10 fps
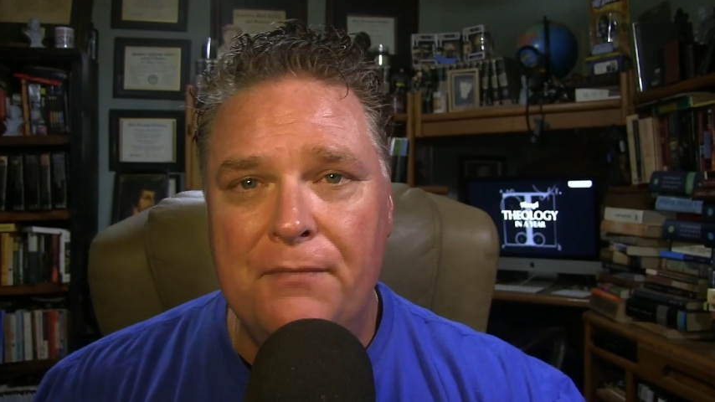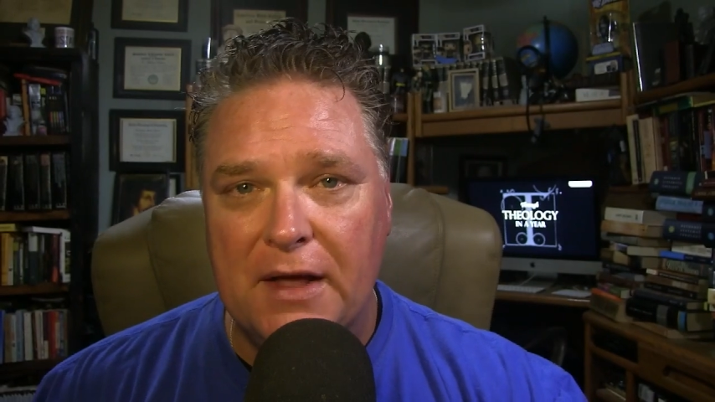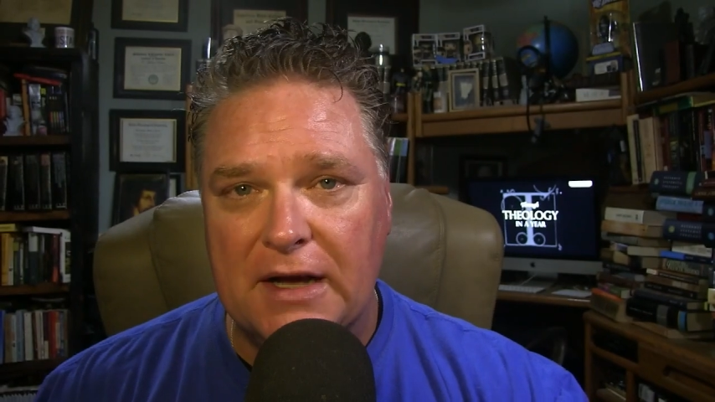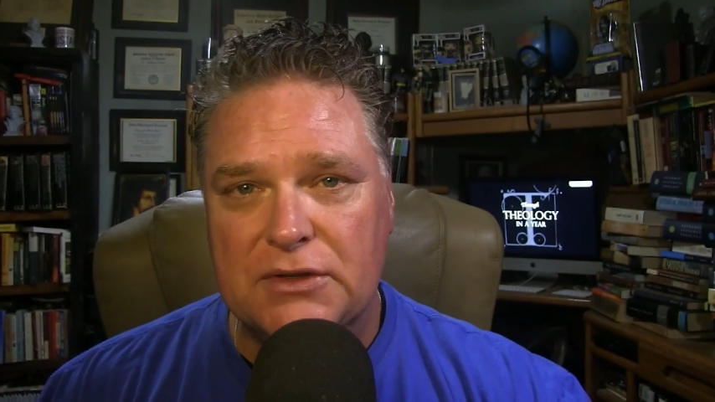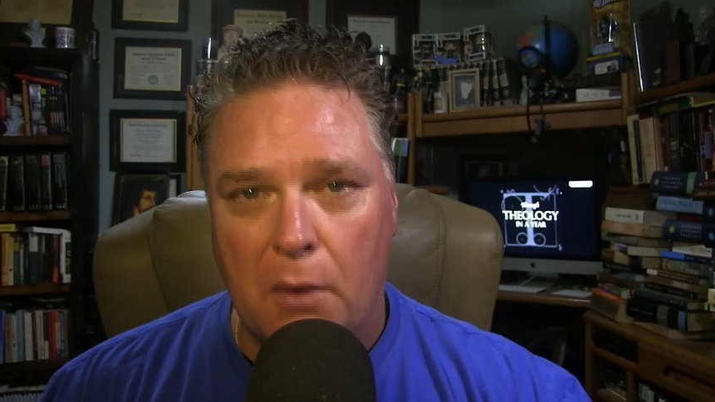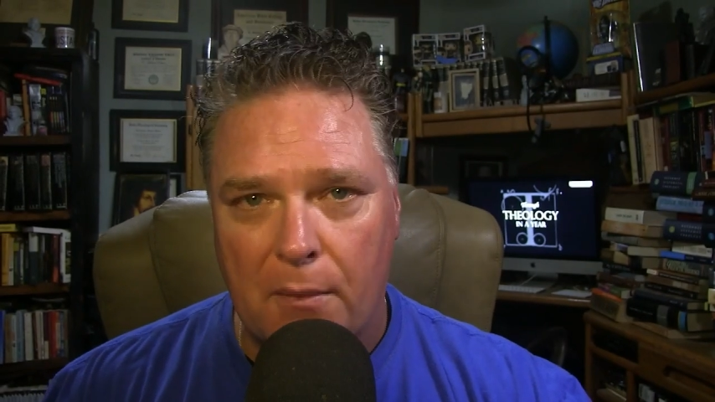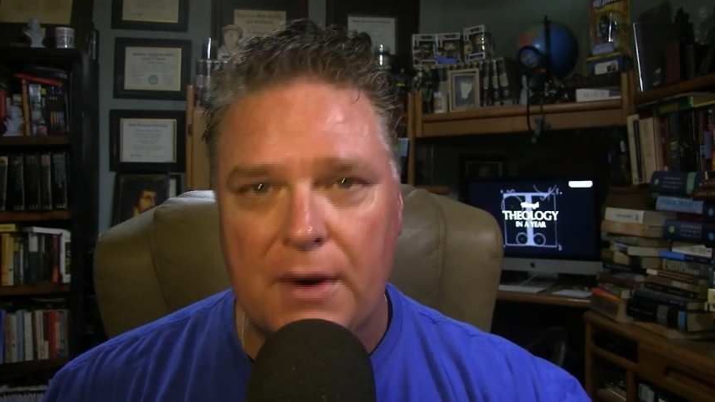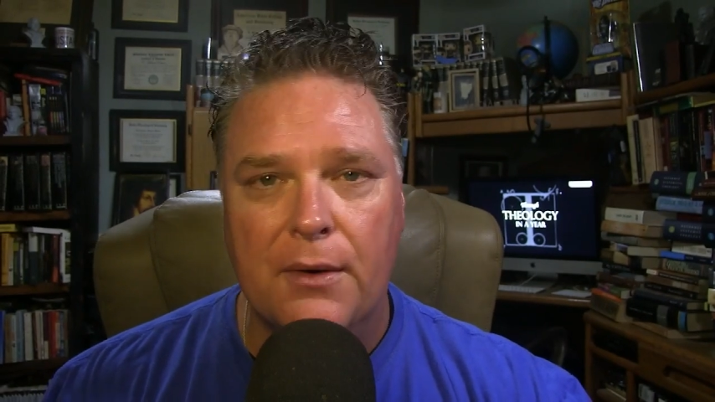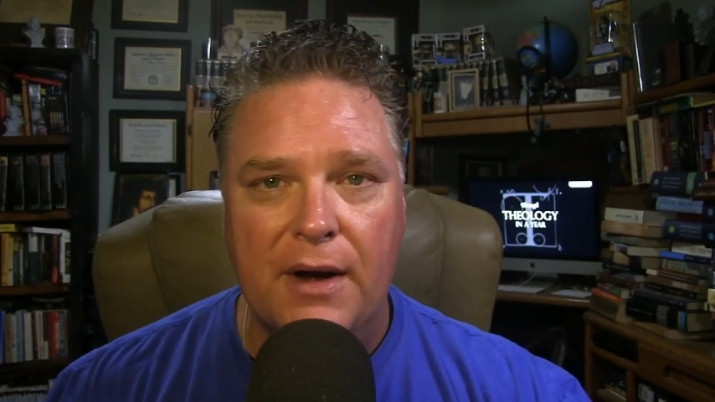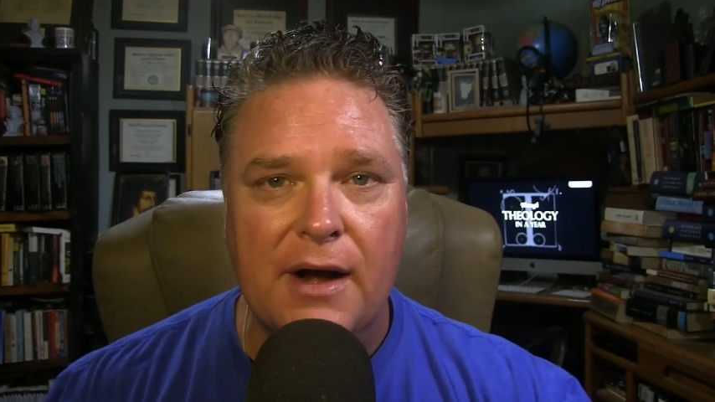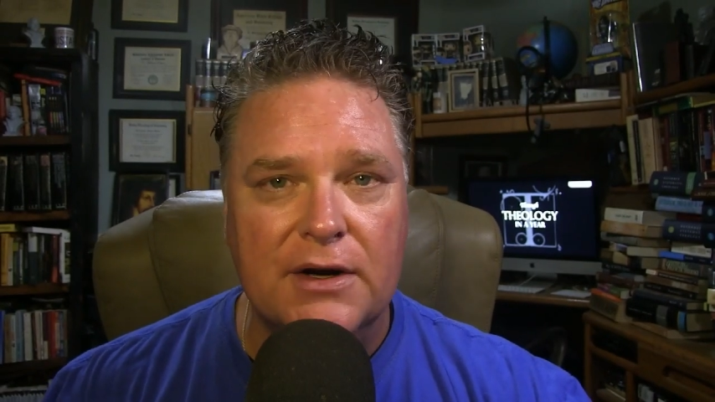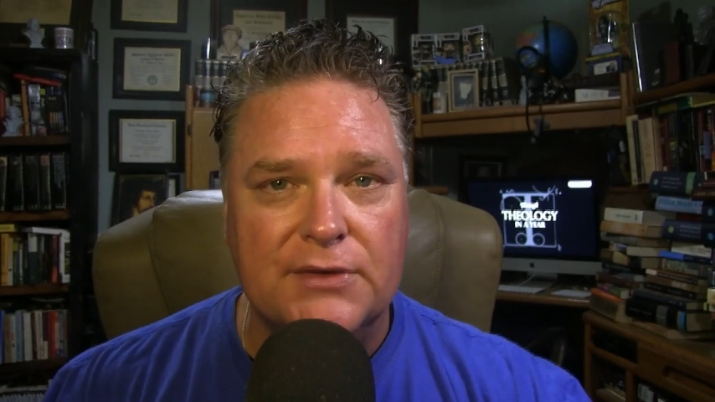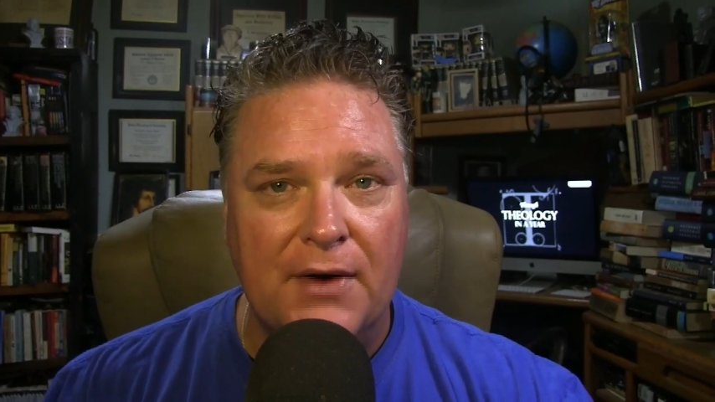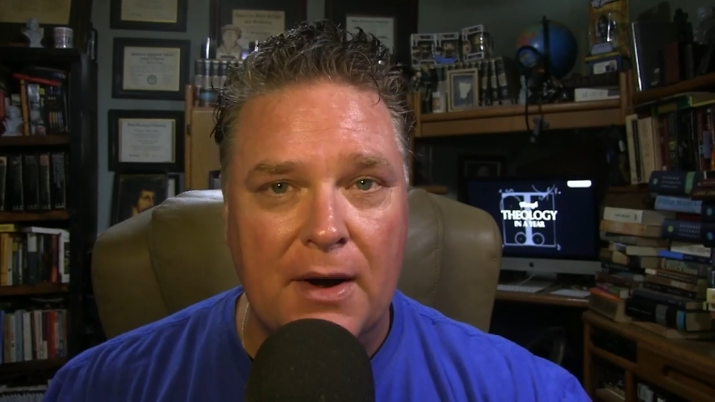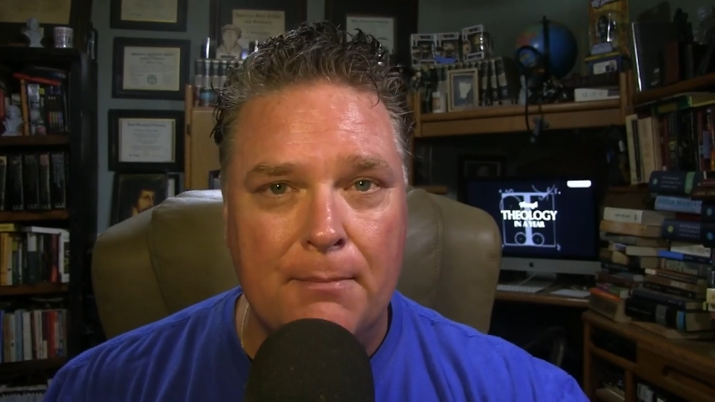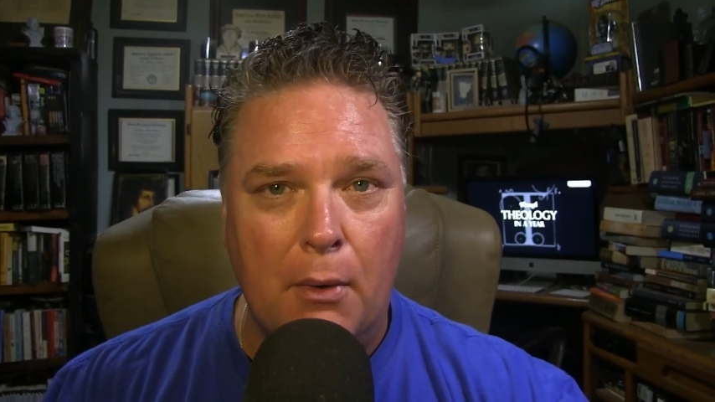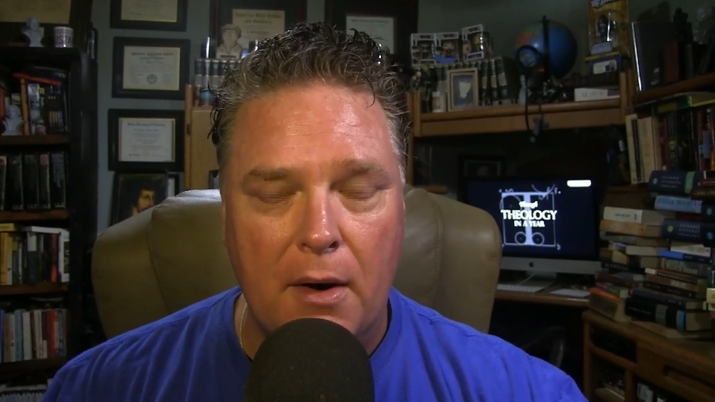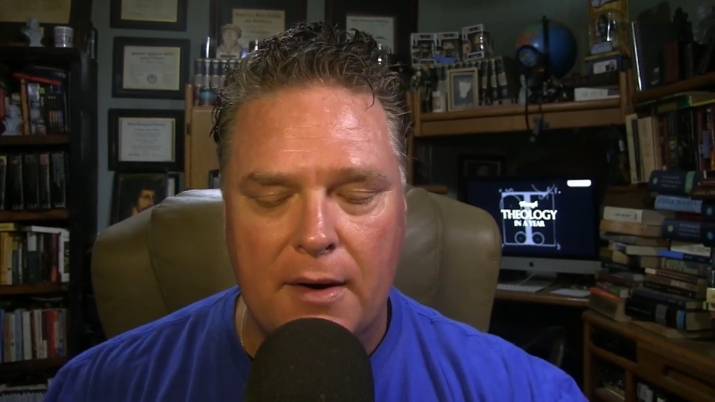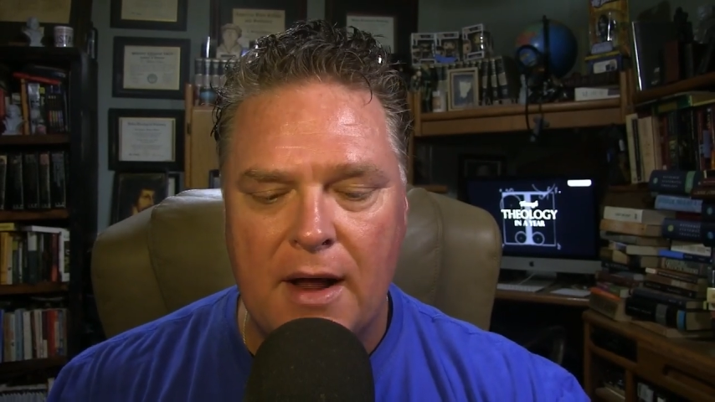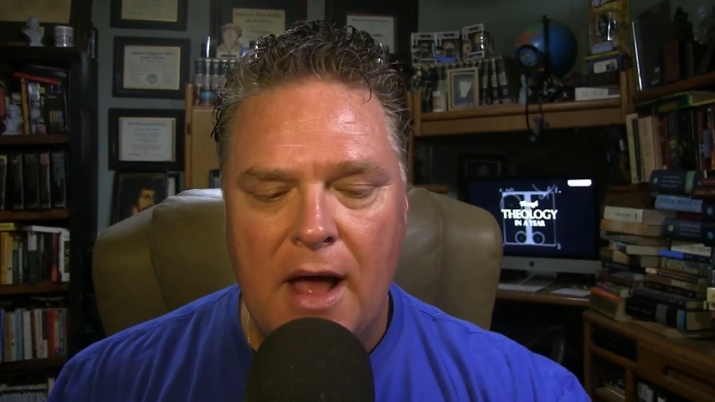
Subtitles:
what we're doing here is very important.